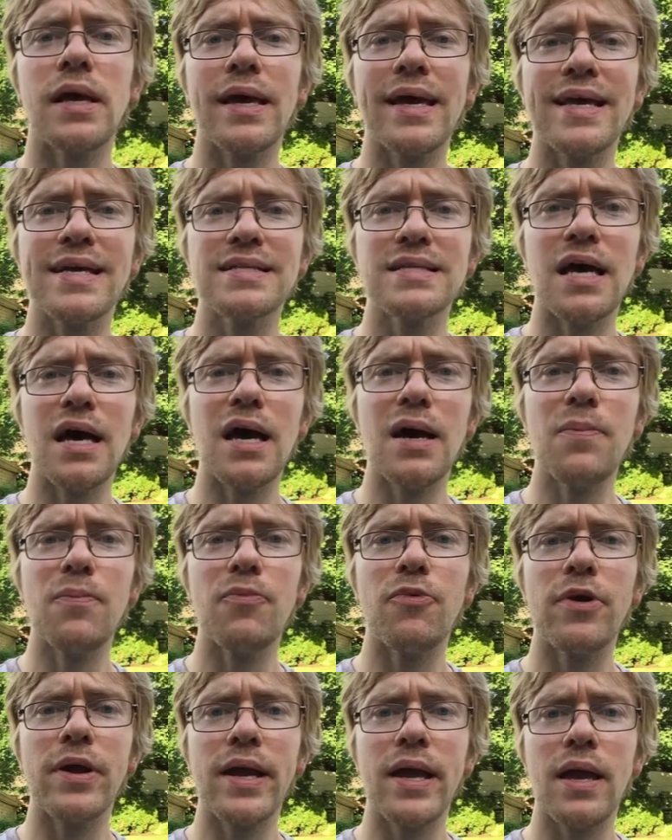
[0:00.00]
his
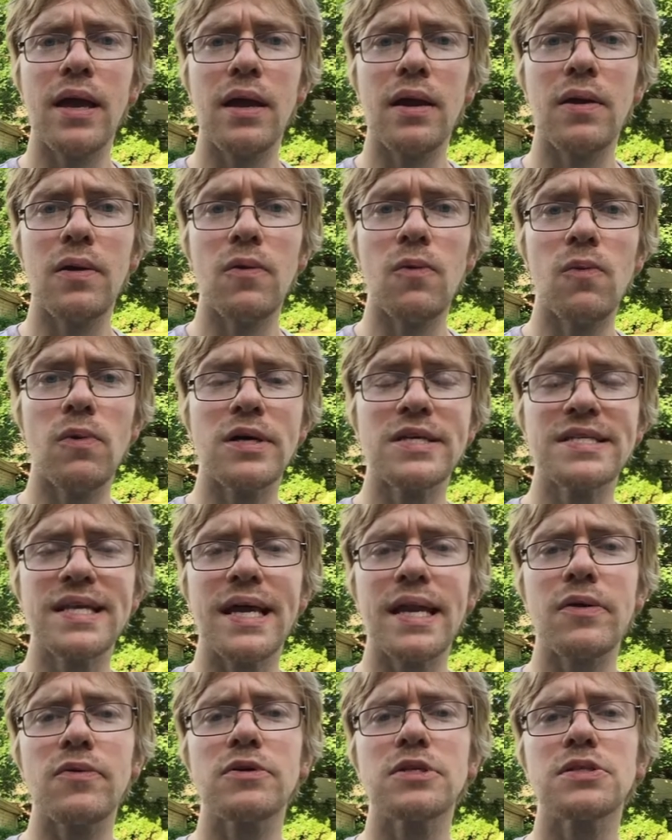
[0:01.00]
upbringing was
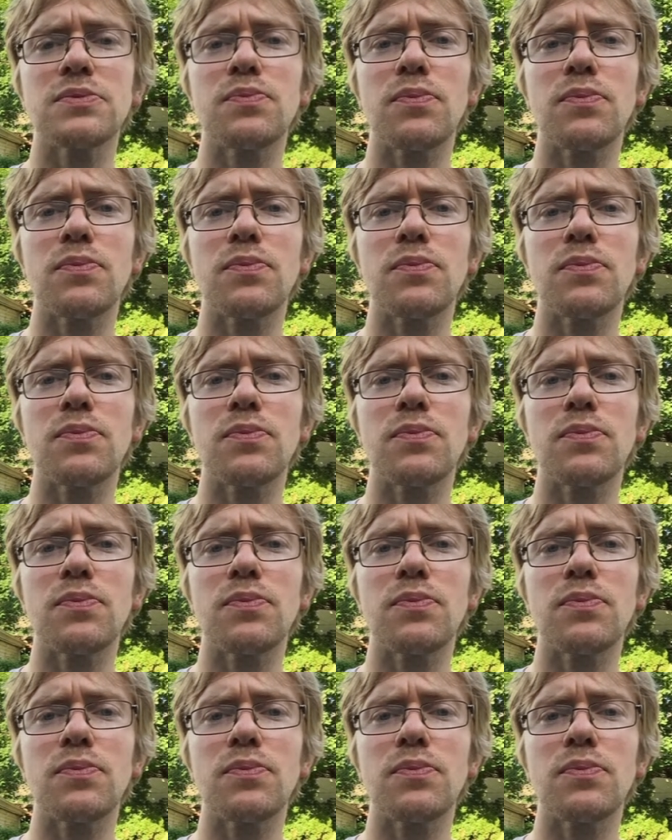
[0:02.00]
that he was